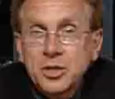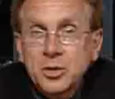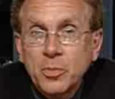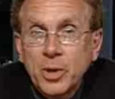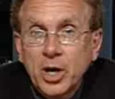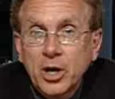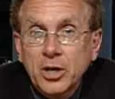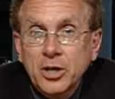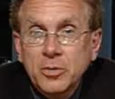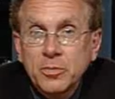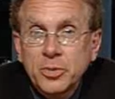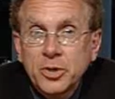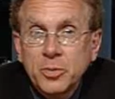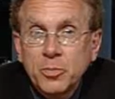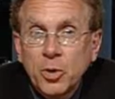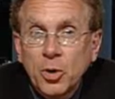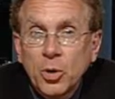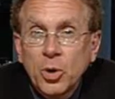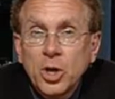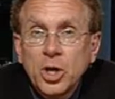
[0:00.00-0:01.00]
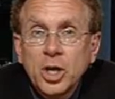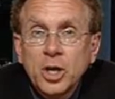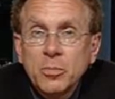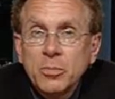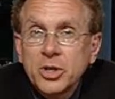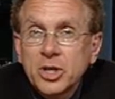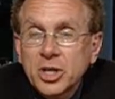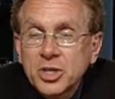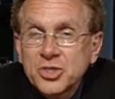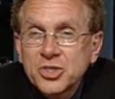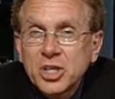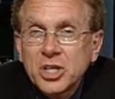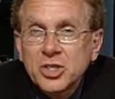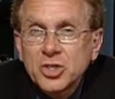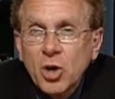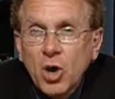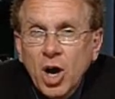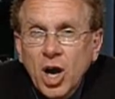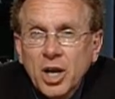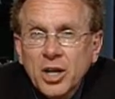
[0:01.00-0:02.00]
the American people because they
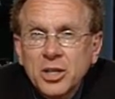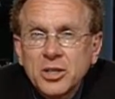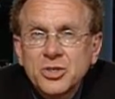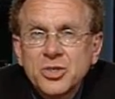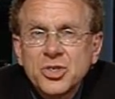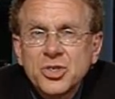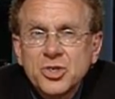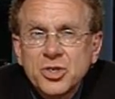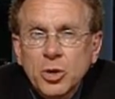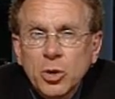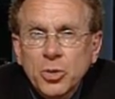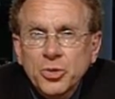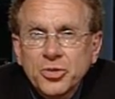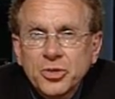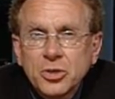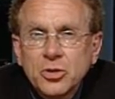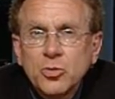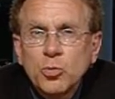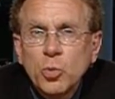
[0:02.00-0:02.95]
talk in stilted,